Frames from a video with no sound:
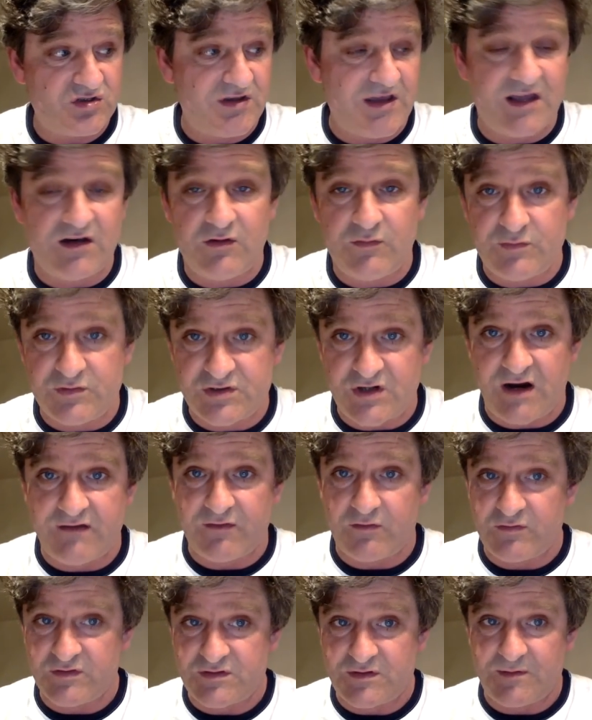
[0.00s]
that Uber
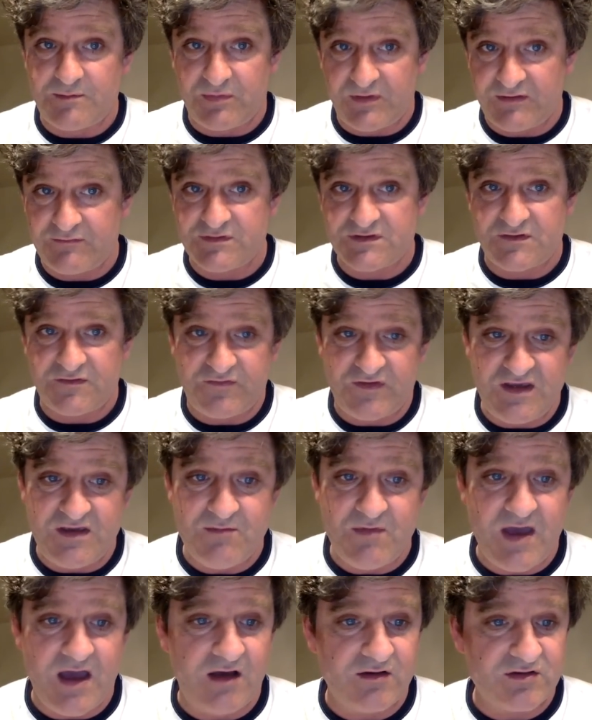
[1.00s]
driver, which I believe was a
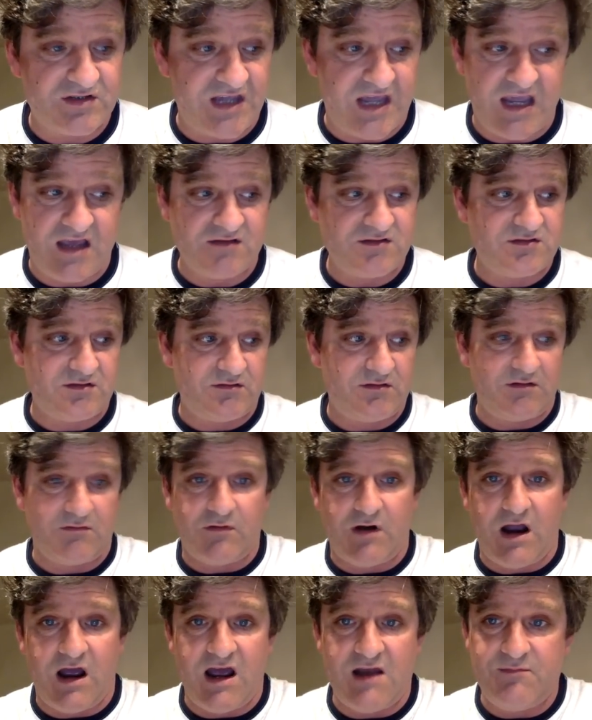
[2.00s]
female, canceled the
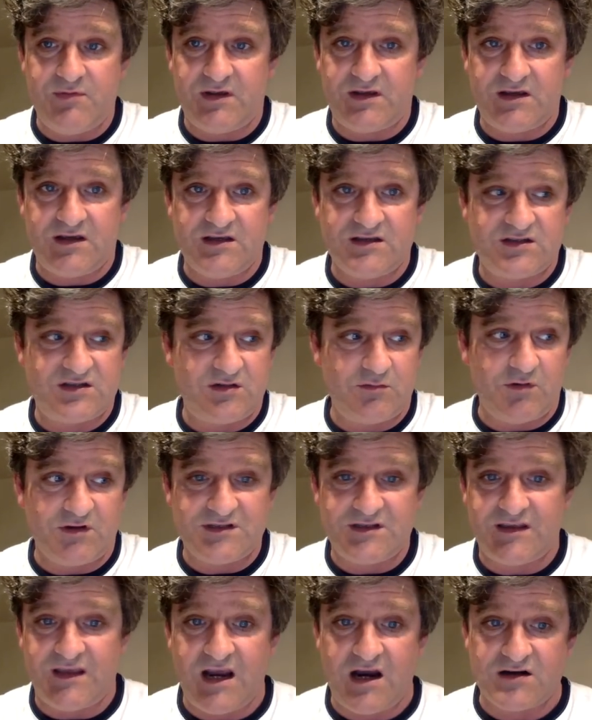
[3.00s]
ride because she
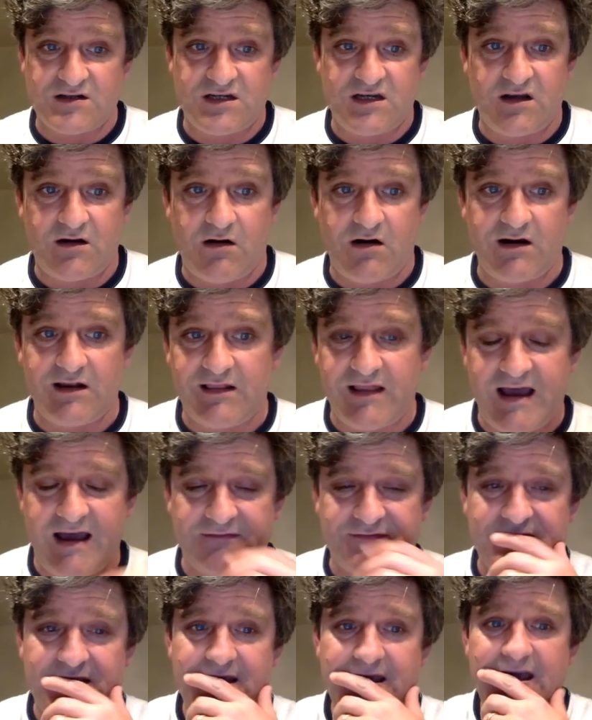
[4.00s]
wasn't there. She had already
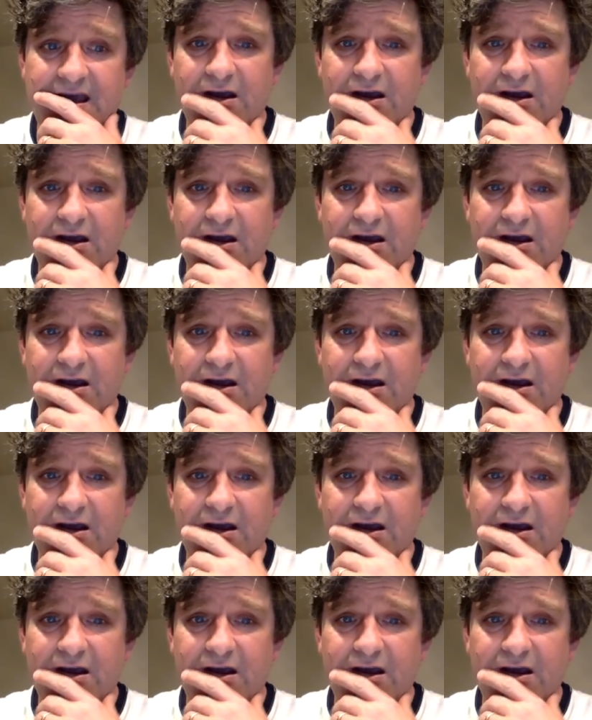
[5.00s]
left.